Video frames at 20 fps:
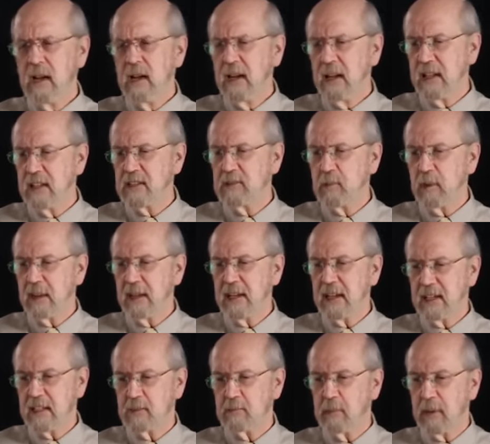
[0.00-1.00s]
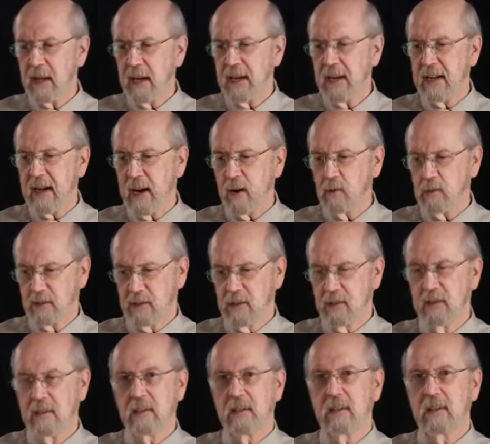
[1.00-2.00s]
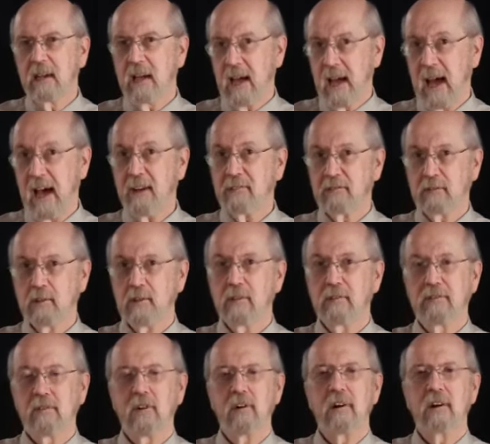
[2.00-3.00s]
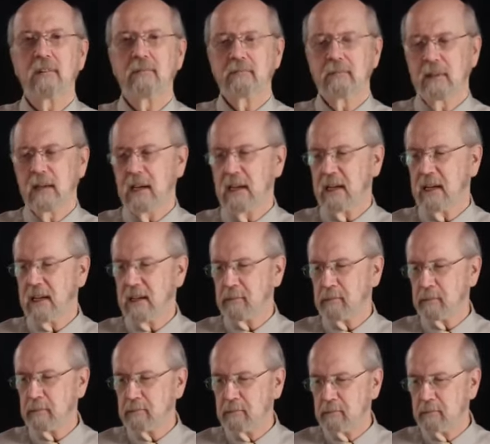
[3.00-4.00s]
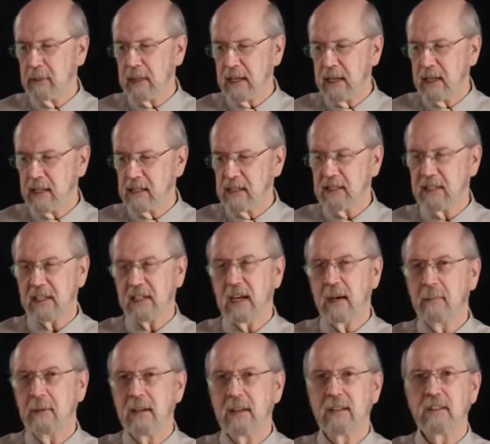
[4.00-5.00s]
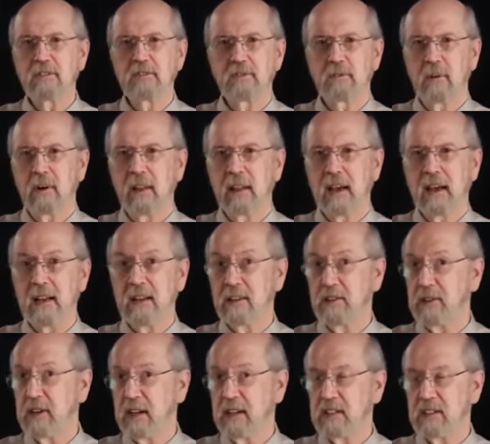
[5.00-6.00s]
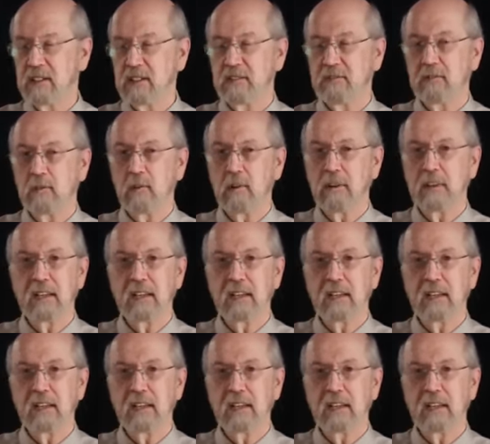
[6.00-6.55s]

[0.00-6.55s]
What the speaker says: Now, this really gets played out after the fall. It begins to come into the storyline in Genesis 4,